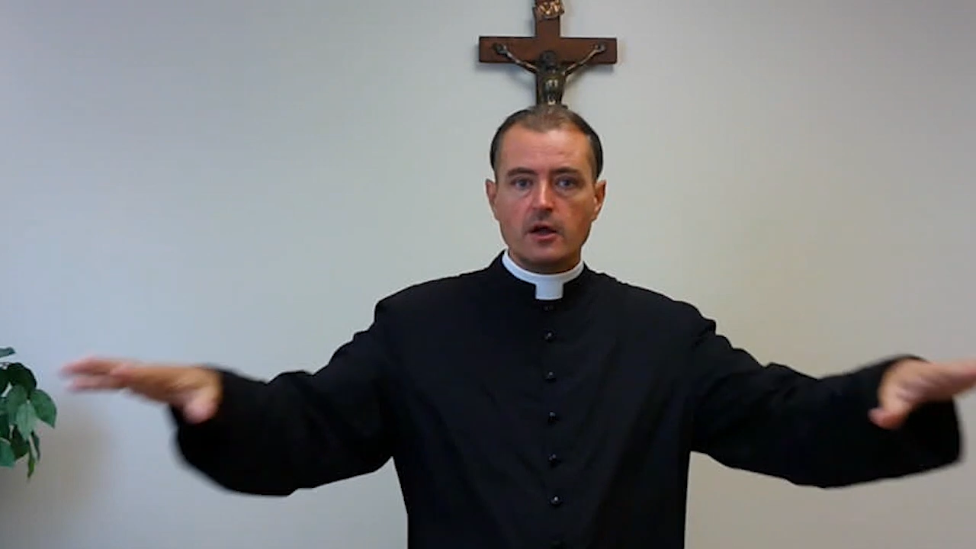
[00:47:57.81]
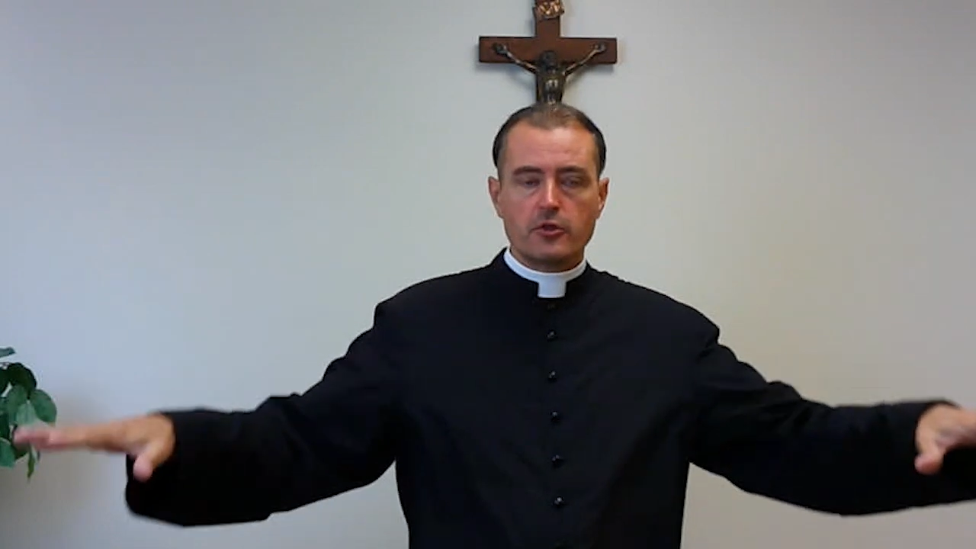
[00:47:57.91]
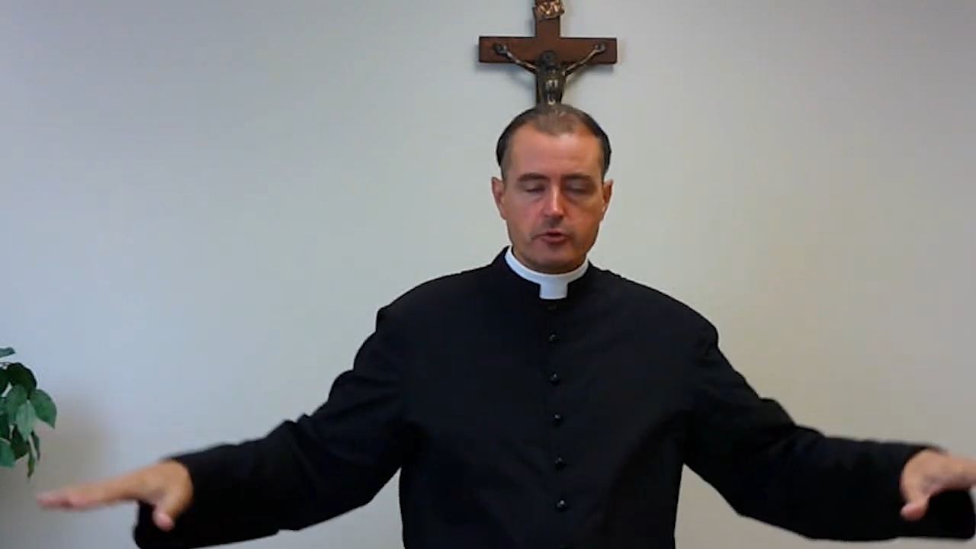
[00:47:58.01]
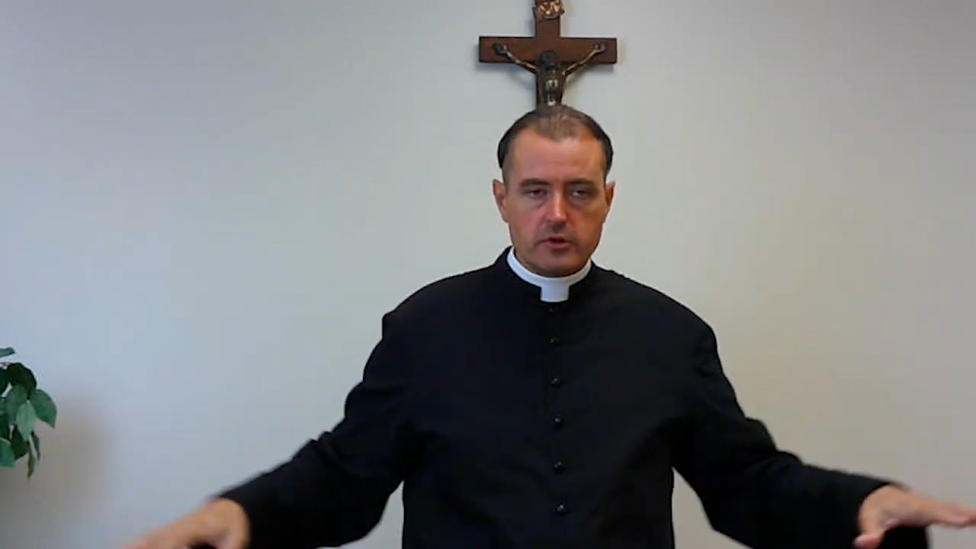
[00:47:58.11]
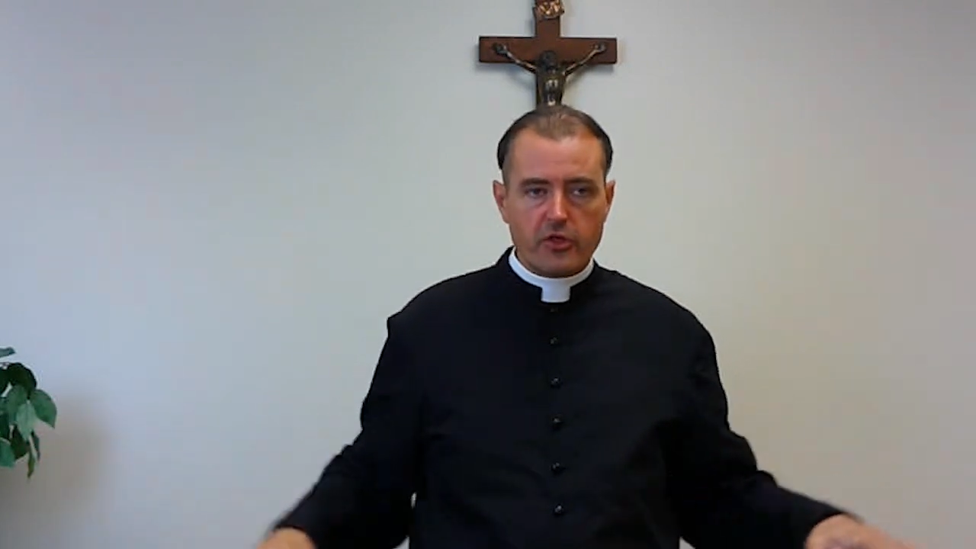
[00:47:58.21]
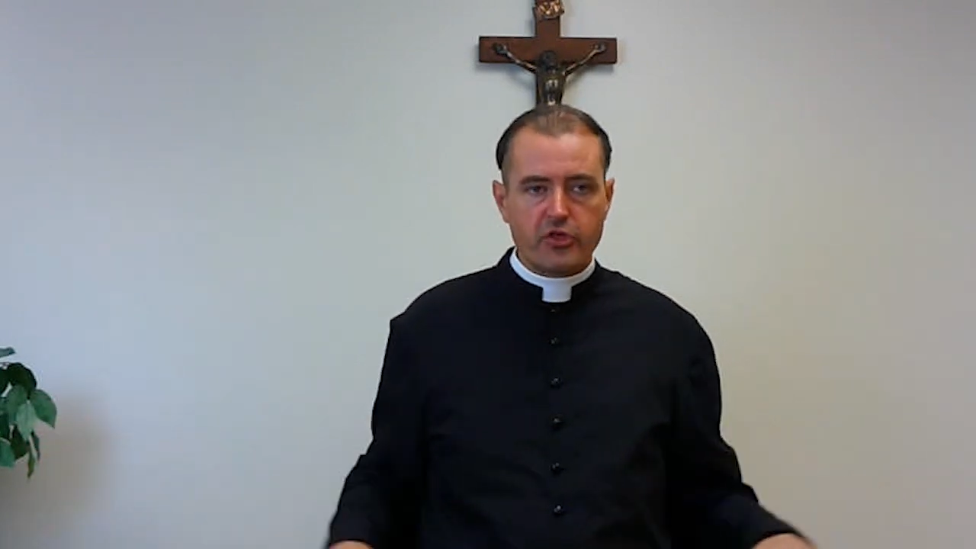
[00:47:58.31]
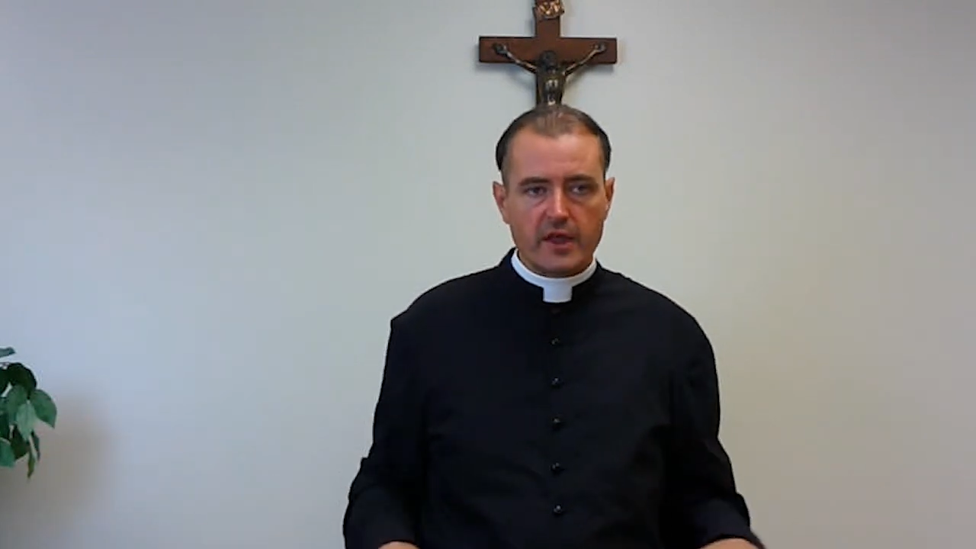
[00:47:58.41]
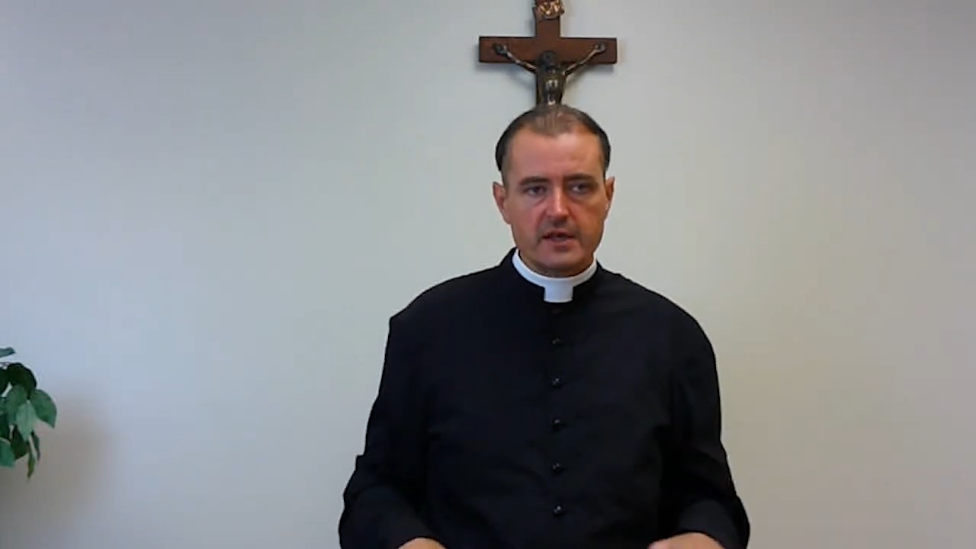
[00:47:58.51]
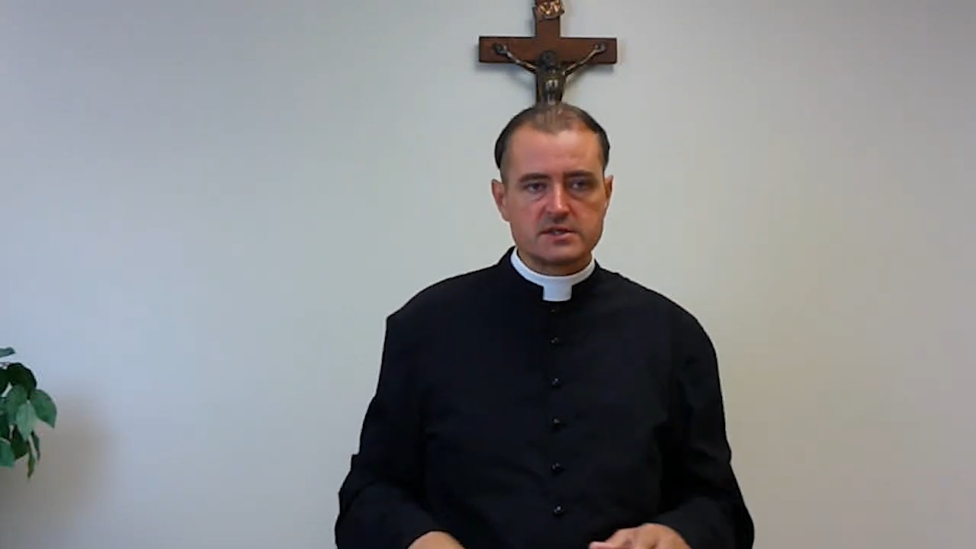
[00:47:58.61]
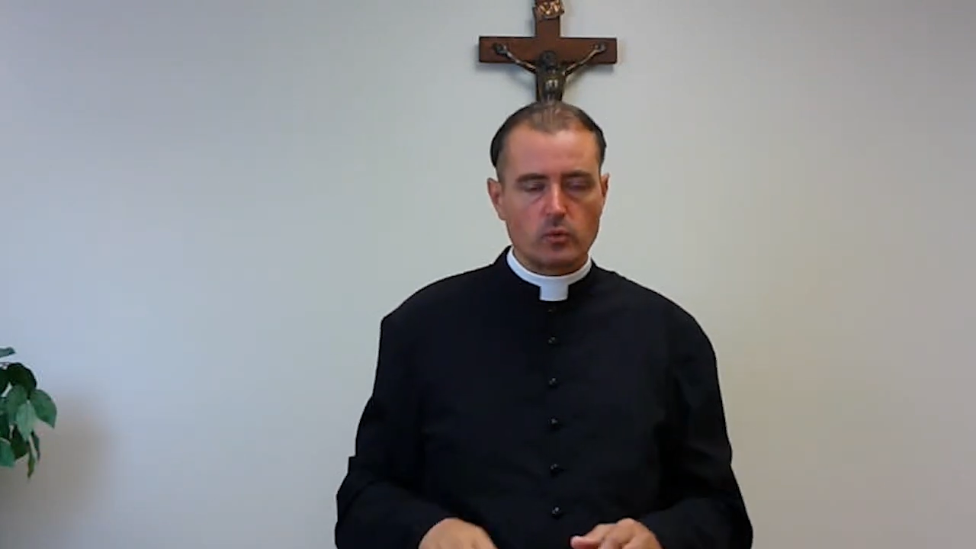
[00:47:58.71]
through the
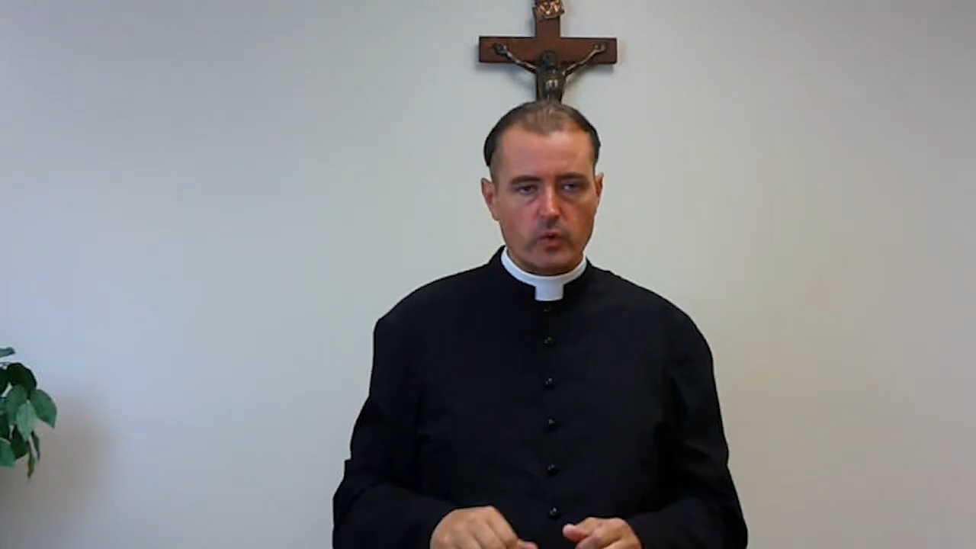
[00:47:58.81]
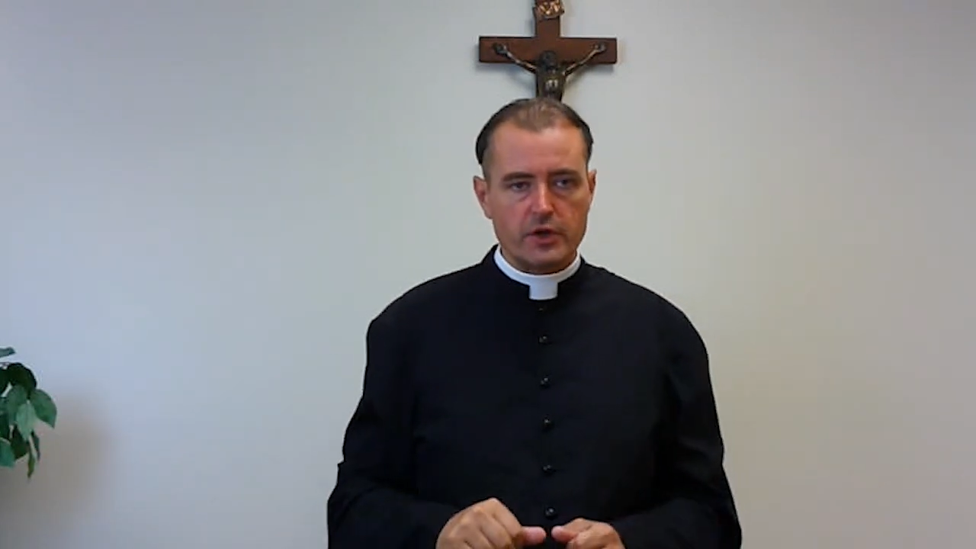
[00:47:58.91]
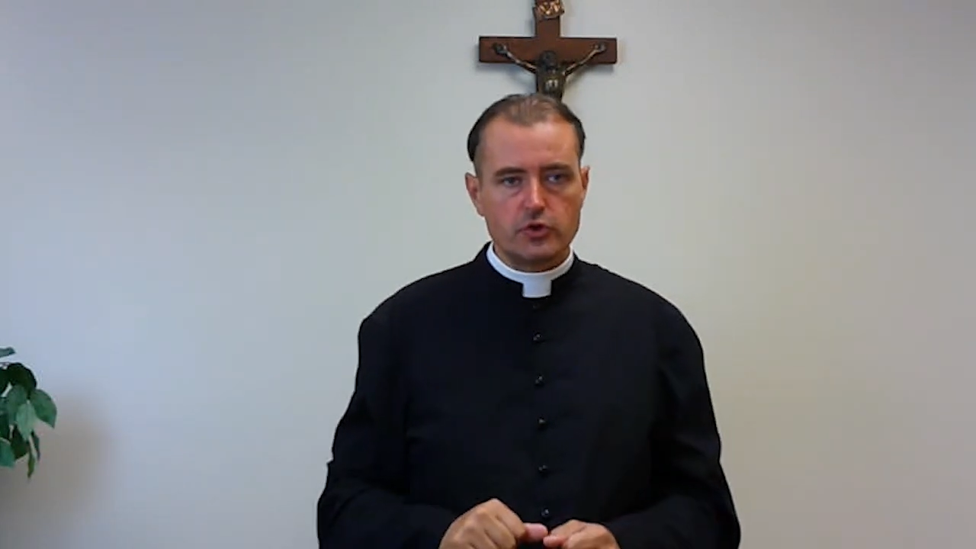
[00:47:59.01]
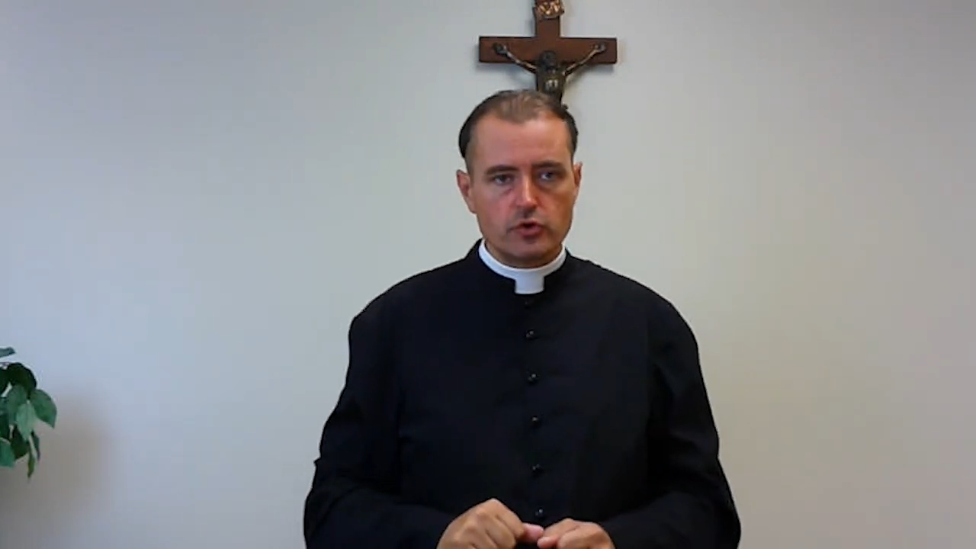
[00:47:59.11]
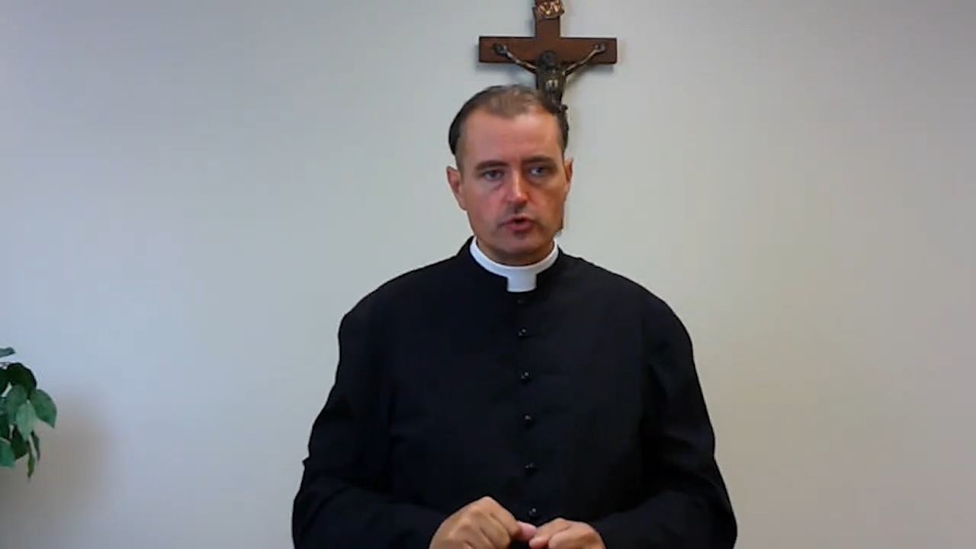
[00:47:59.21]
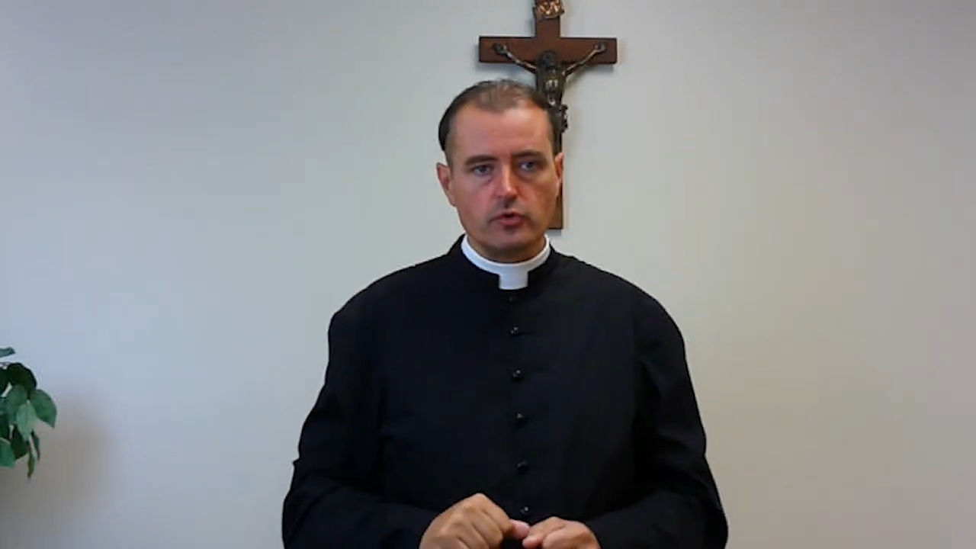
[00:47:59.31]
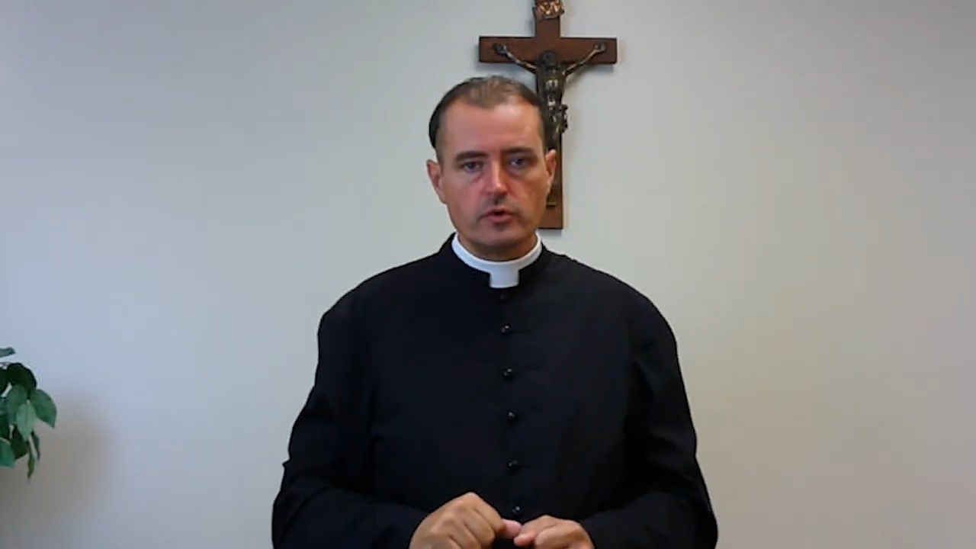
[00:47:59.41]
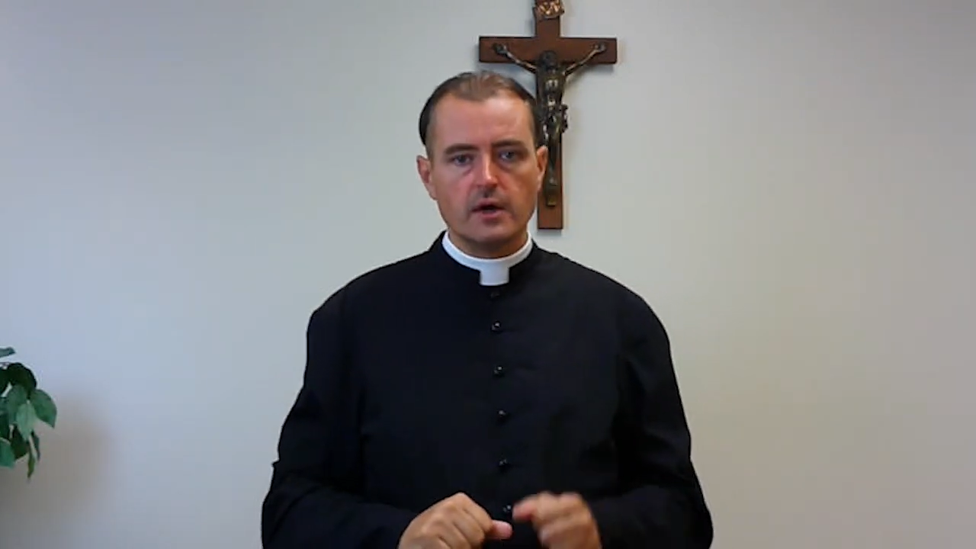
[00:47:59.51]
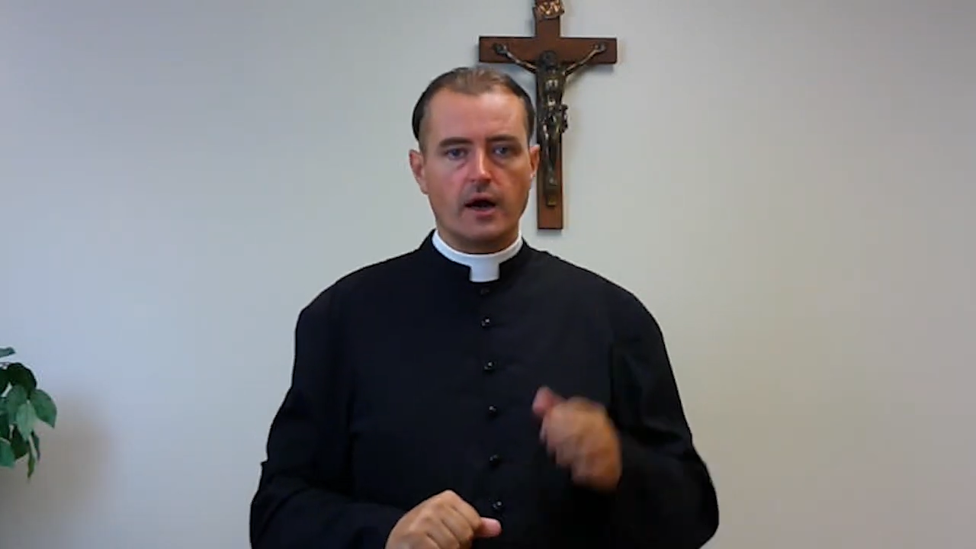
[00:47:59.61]
things that we do,